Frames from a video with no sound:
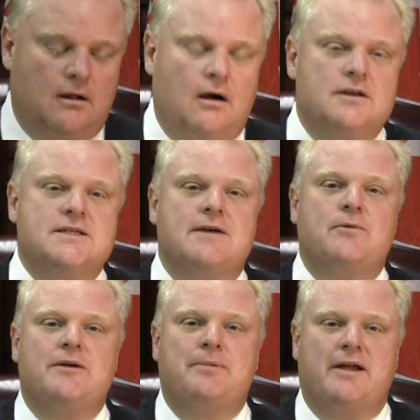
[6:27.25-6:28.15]
Our
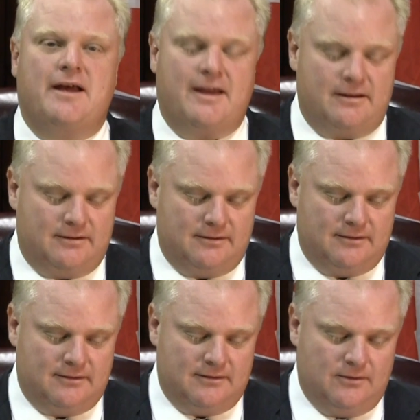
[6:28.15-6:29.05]
subway plan
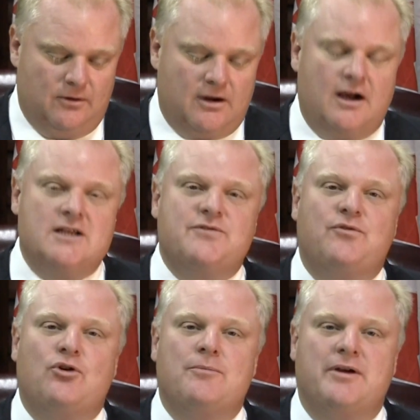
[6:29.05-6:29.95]
will cost
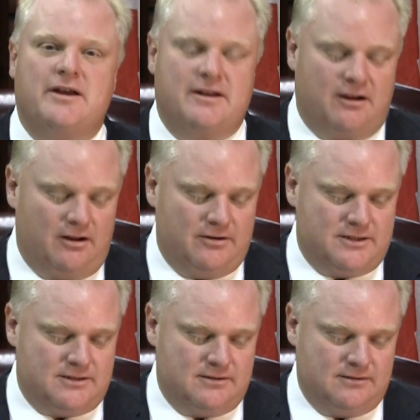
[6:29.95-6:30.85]
$4 billion,
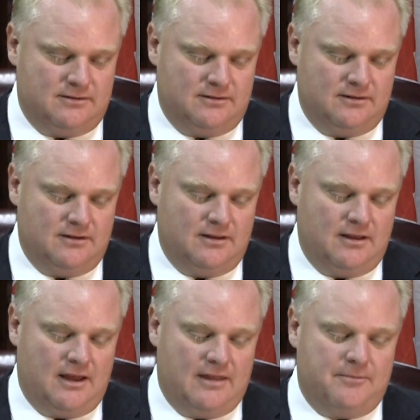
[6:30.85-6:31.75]

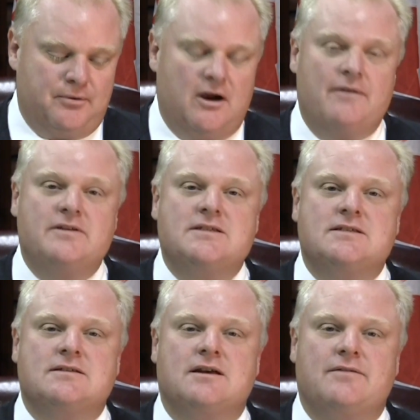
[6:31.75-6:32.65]
and the
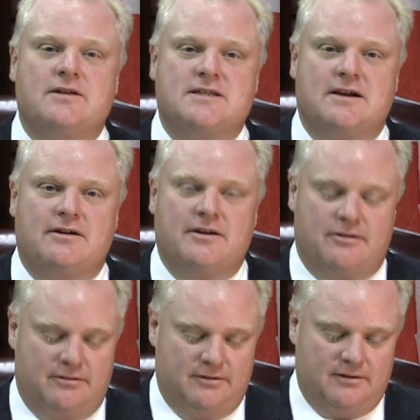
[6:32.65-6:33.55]
province of
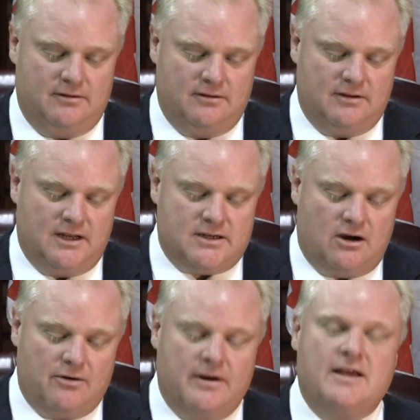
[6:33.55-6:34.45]
Ontario has
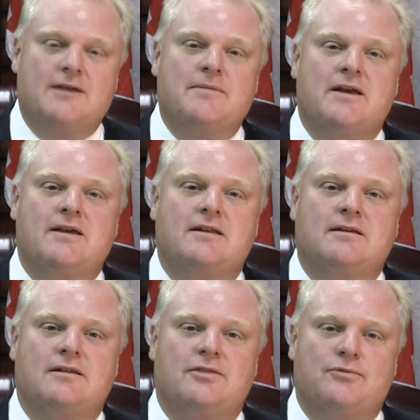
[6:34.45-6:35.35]
already committed
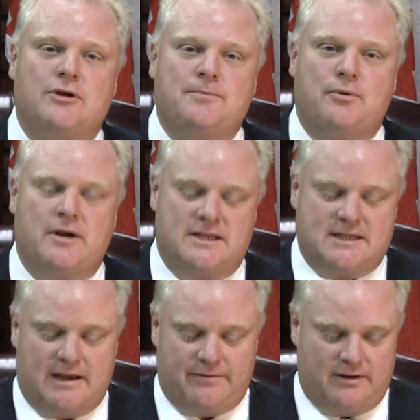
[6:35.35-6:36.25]

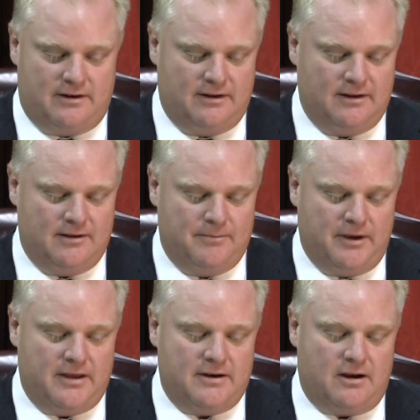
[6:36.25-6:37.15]
$3.7
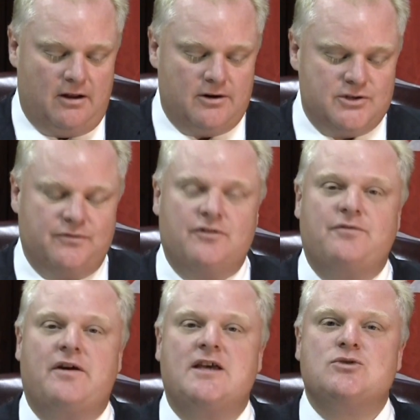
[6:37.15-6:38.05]
billion for
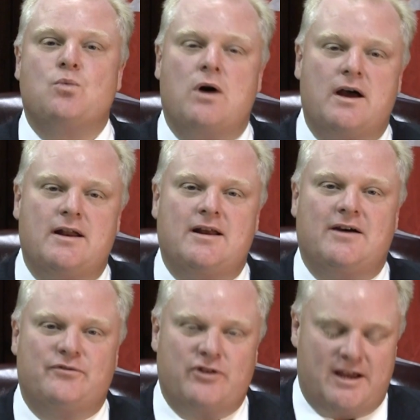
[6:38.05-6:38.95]
Phase 1
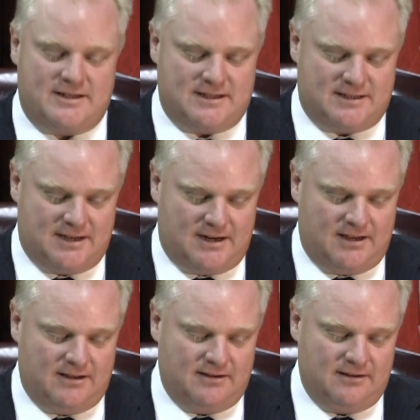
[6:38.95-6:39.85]
of Transit City.